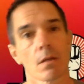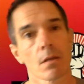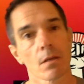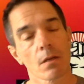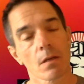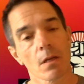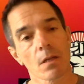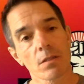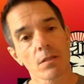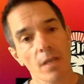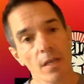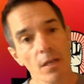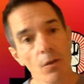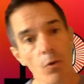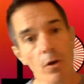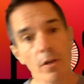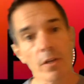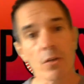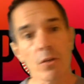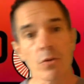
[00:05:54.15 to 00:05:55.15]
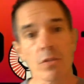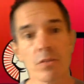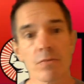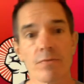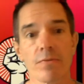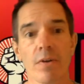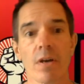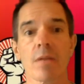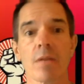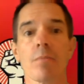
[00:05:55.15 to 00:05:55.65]
And Taekwondo is
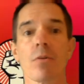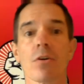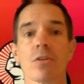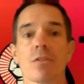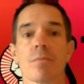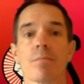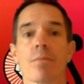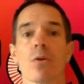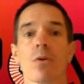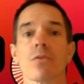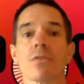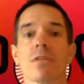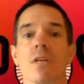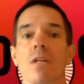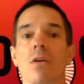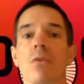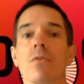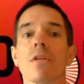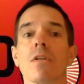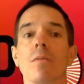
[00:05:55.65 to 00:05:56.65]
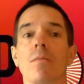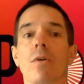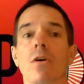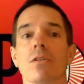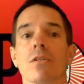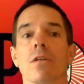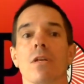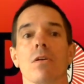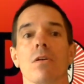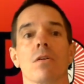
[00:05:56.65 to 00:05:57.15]
very much a post-colonial
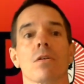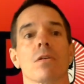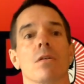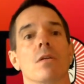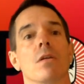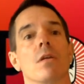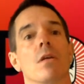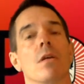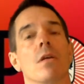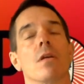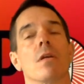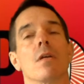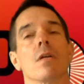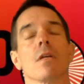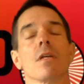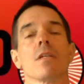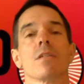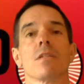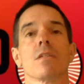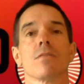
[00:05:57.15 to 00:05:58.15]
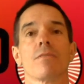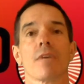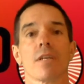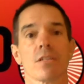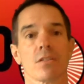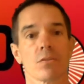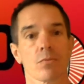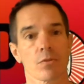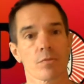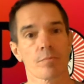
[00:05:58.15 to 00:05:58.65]
martial art. Its
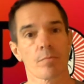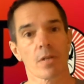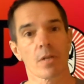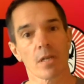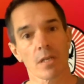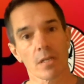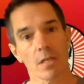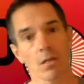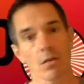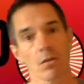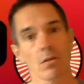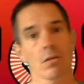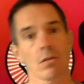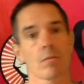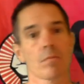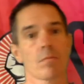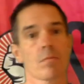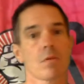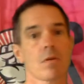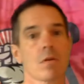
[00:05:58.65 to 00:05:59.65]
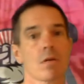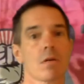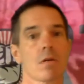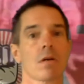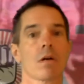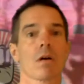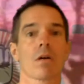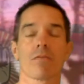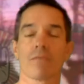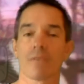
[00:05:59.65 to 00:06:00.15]
invention was political,
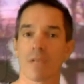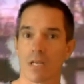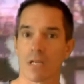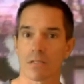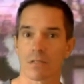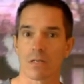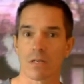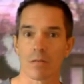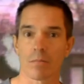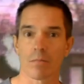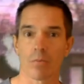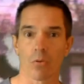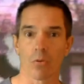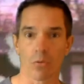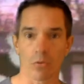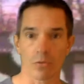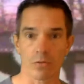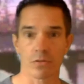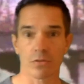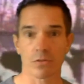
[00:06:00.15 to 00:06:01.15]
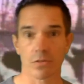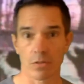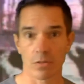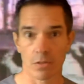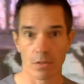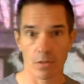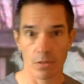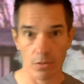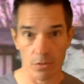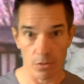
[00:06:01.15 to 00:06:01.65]
of national importance,
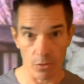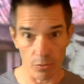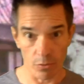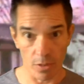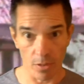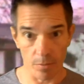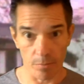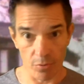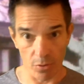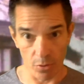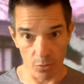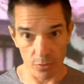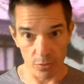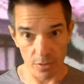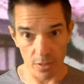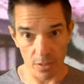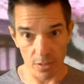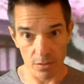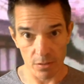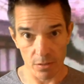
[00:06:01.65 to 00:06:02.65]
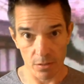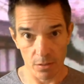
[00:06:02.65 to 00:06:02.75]
during a process